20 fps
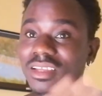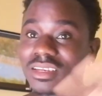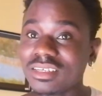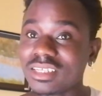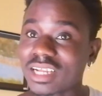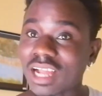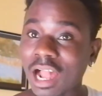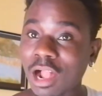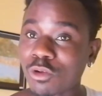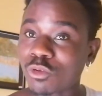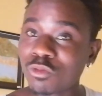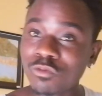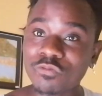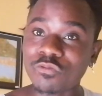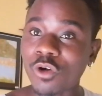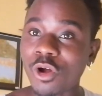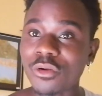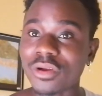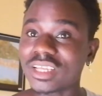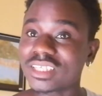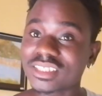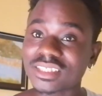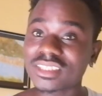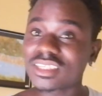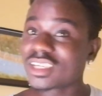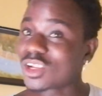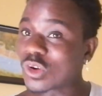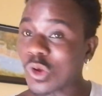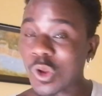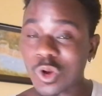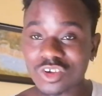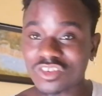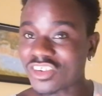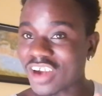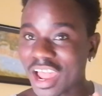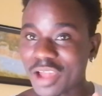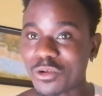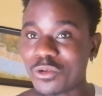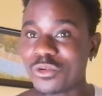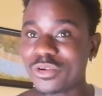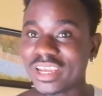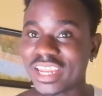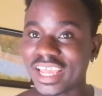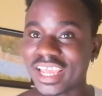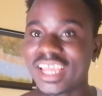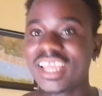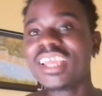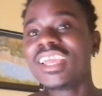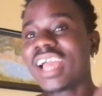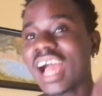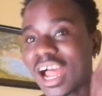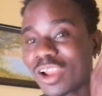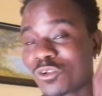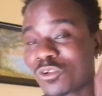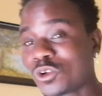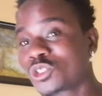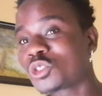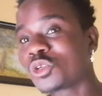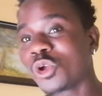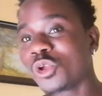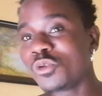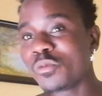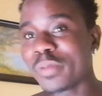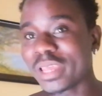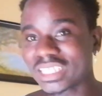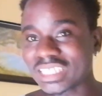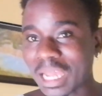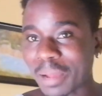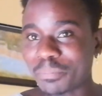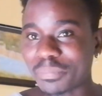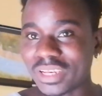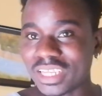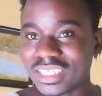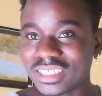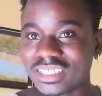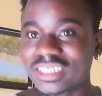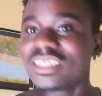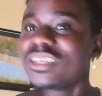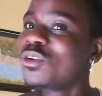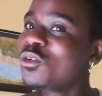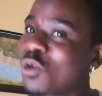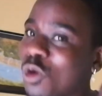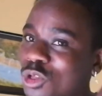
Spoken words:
the Kakum Forest, not try go there. I don't show you better place.